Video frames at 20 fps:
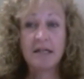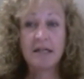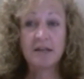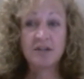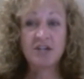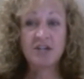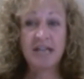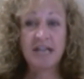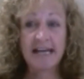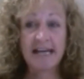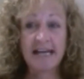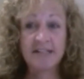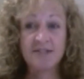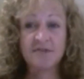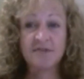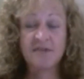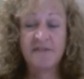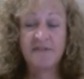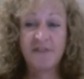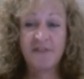she
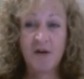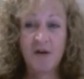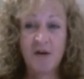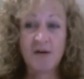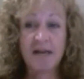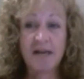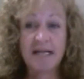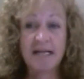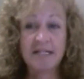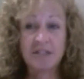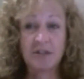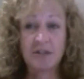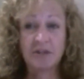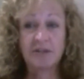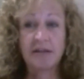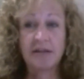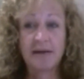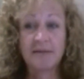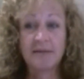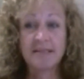answered the phone, and I told
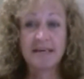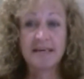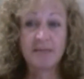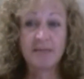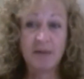her I was going